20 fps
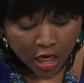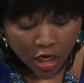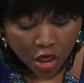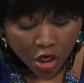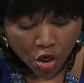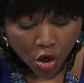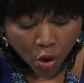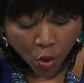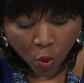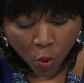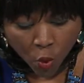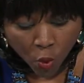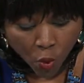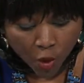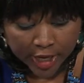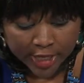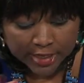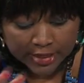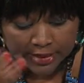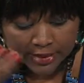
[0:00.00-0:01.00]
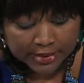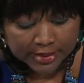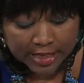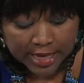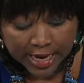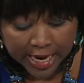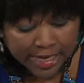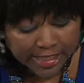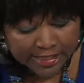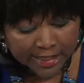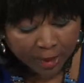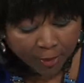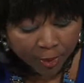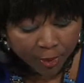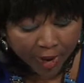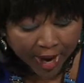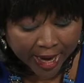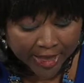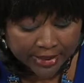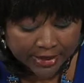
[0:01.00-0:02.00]
you know, his
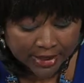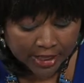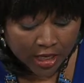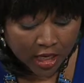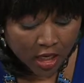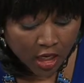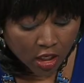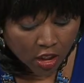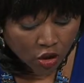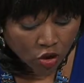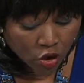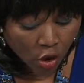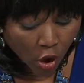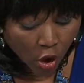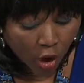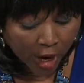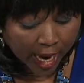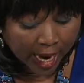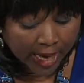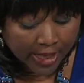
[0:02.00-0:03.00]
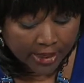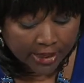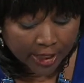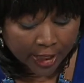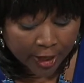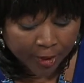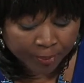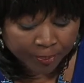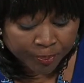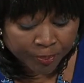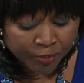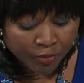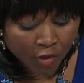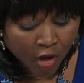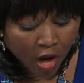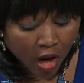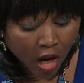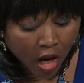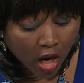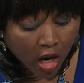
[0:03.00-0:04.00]
enterprise. So, and um,
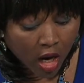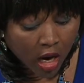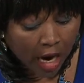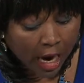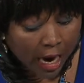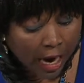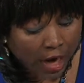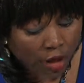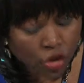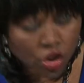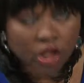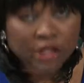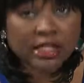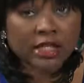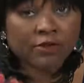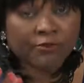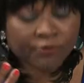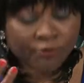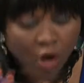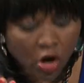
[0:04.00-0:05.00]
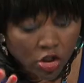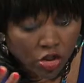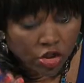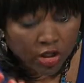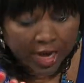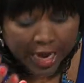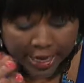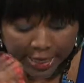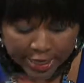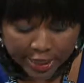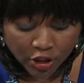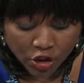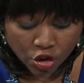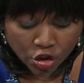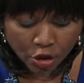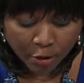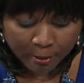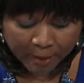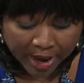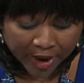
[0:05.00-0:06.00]
uh, uh how does it function against
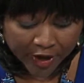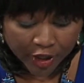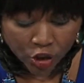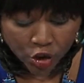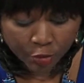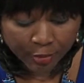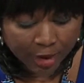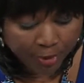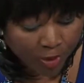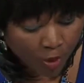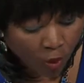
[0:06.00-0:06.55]
your marriage, you may be